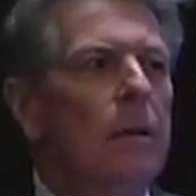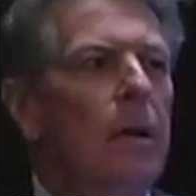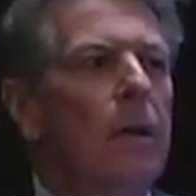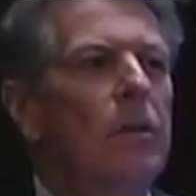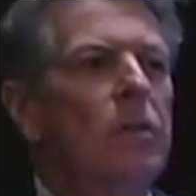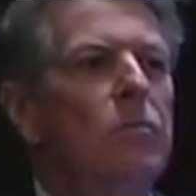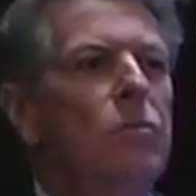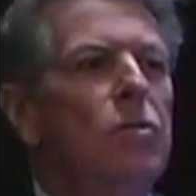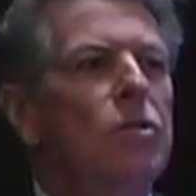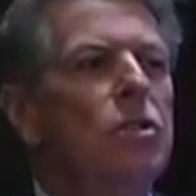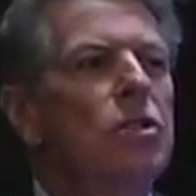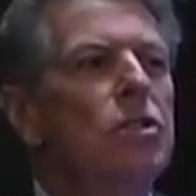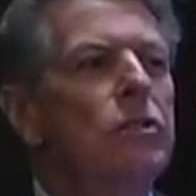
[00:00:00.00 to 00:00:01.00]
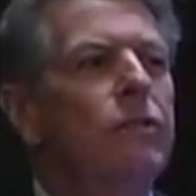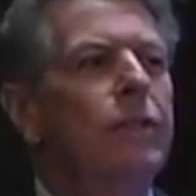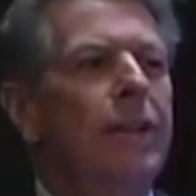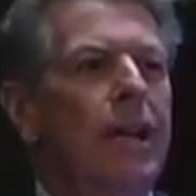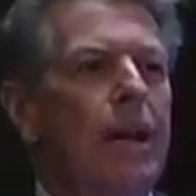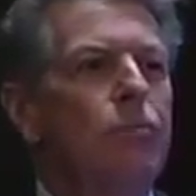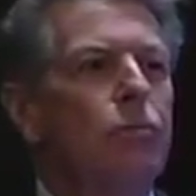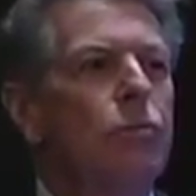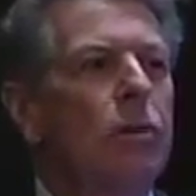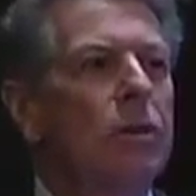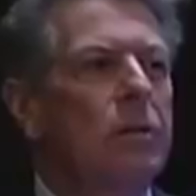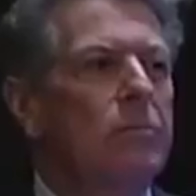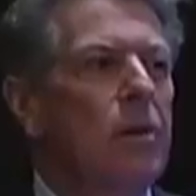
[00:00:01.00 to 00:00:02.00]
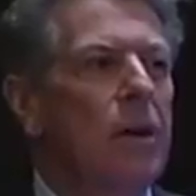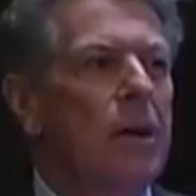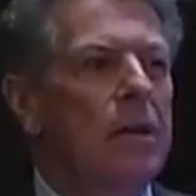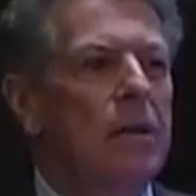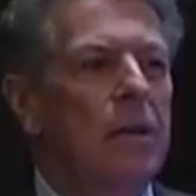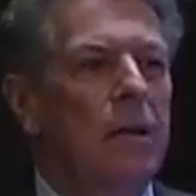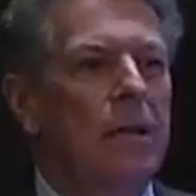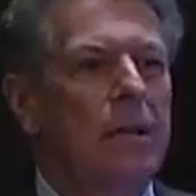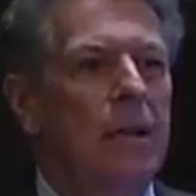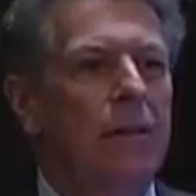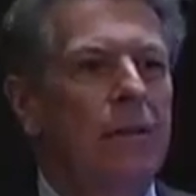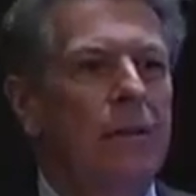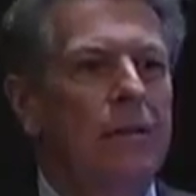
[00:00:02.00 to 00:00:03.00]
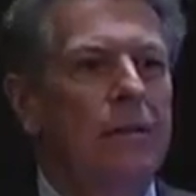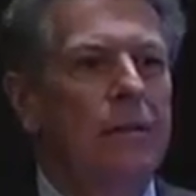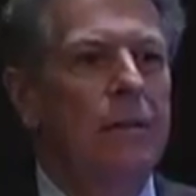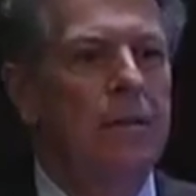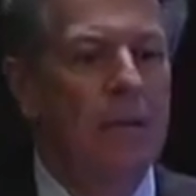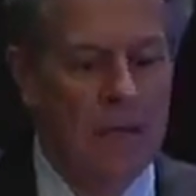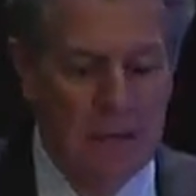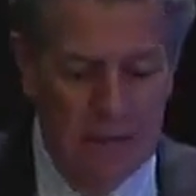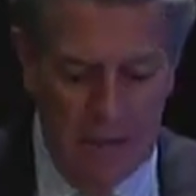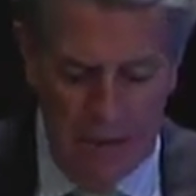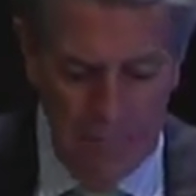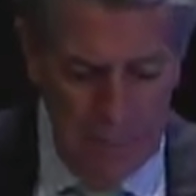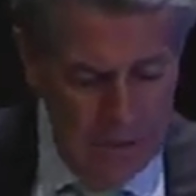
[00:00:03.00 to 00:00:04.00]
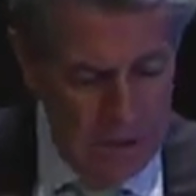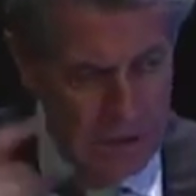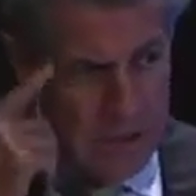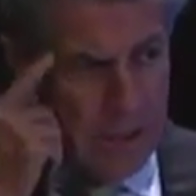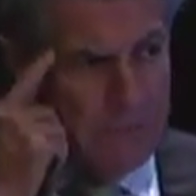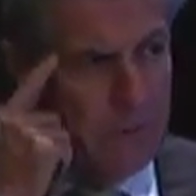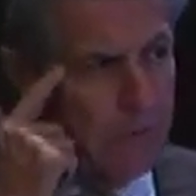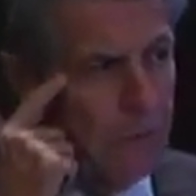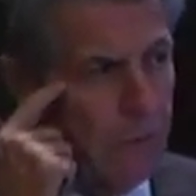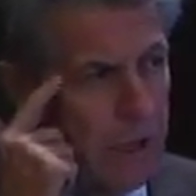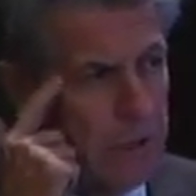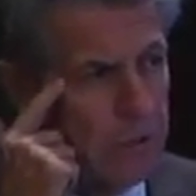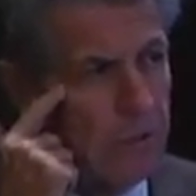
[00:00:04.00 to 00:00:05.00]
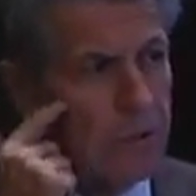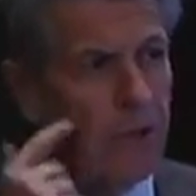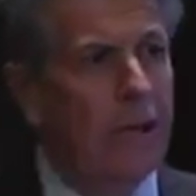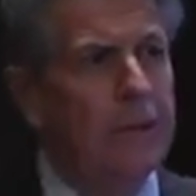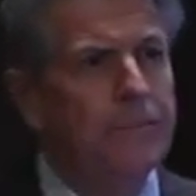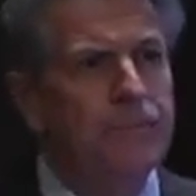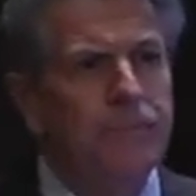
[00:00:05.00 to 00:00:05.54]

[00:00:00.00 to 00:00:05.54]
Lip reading: and the emergence of the capturing of the mind in another. Now, let me just say before I do that,